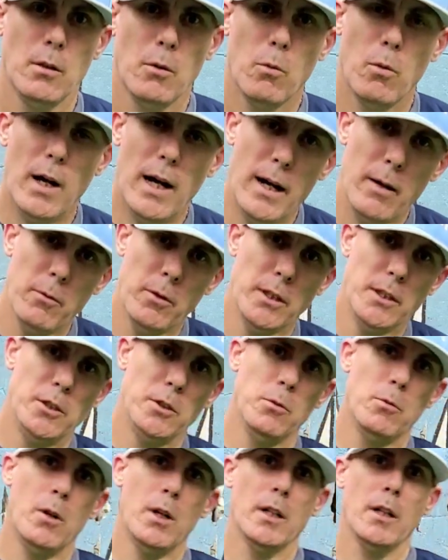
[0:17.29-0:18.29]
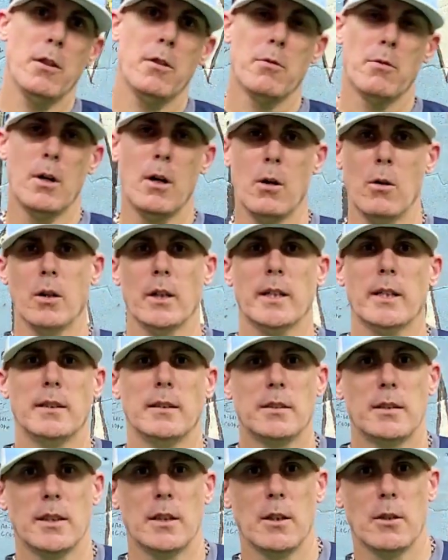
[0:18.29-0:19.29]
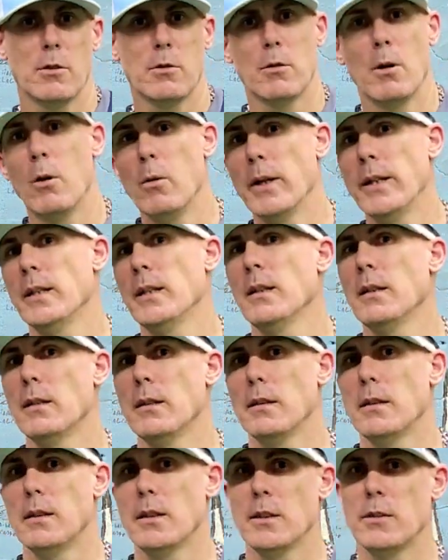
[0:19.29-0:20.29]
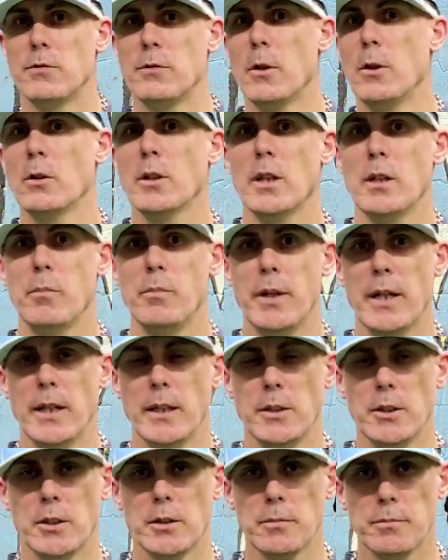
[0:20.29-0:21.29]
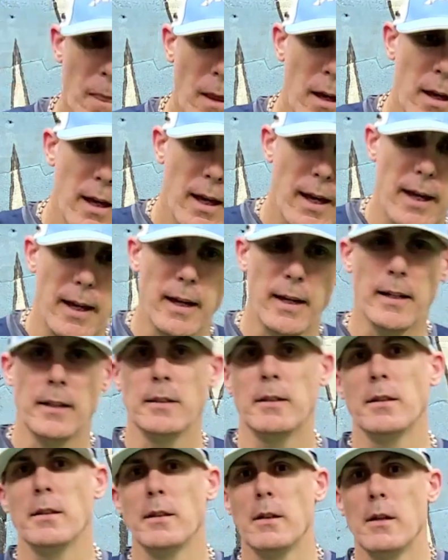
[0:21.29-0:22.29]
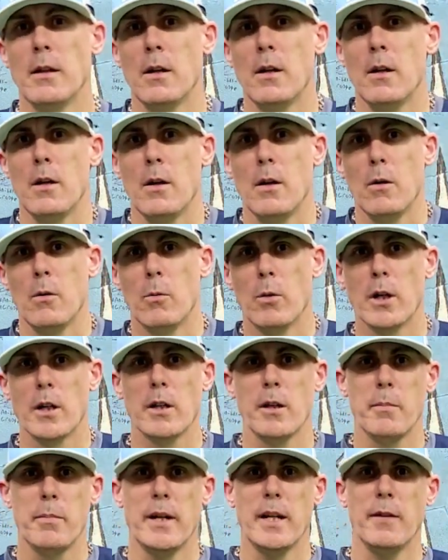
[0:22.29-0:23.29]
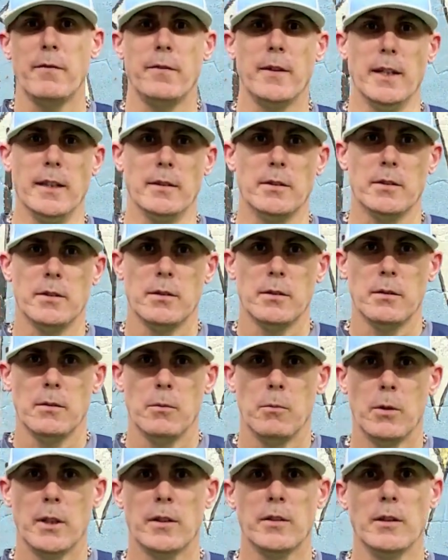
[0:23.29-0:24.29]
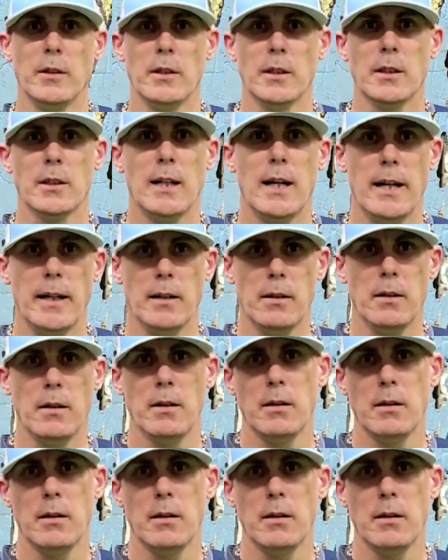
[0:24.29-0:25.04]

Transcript: Why would you want to throw or consider throwing this Vulcan pitch? And what are the benefits? What does it look like?